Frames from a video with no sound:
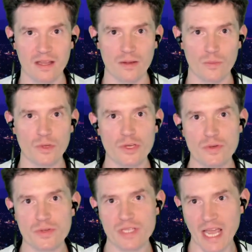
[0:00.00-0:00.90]
We'll
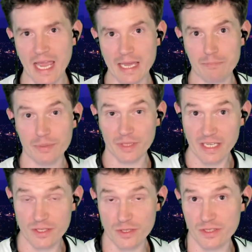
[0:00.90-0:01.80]
use a
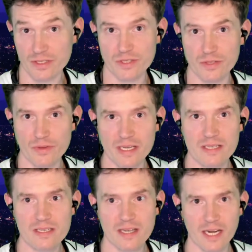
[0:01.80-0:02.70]
policer to do
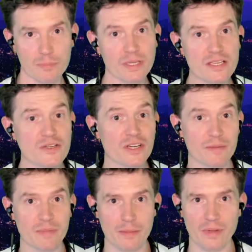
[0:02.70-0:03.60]
this, and a policer can
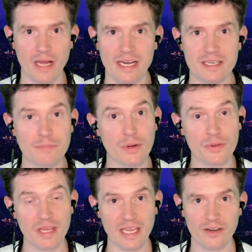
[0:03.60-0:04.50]
be applied to
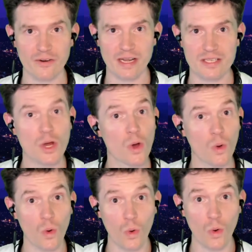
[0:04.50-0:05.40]
both ingress
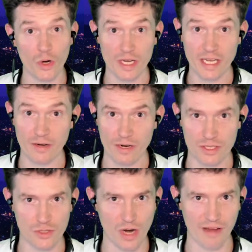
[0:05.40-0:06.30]
or egress
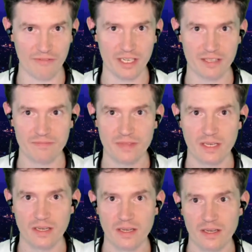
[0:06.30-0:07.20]
traffic
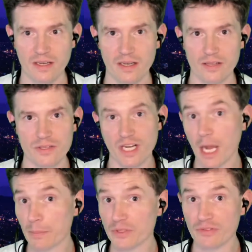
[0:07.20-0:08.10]
there's a
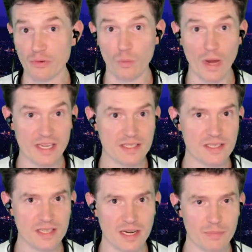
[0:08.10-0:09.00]
couple different ways to
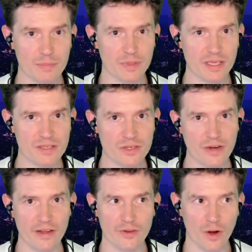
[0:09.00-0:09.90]
set up a policer,
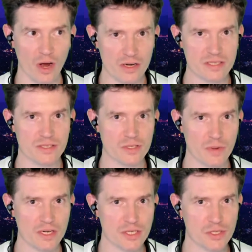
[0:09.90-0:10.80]
and there are
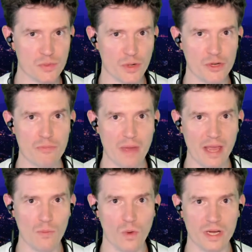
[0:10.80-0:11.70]
situations where you may
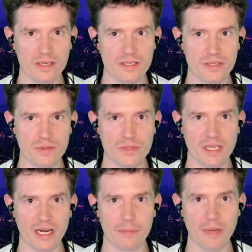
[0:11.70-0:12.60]
want to
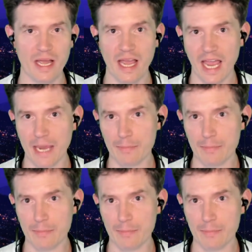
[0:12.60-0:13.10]
set up a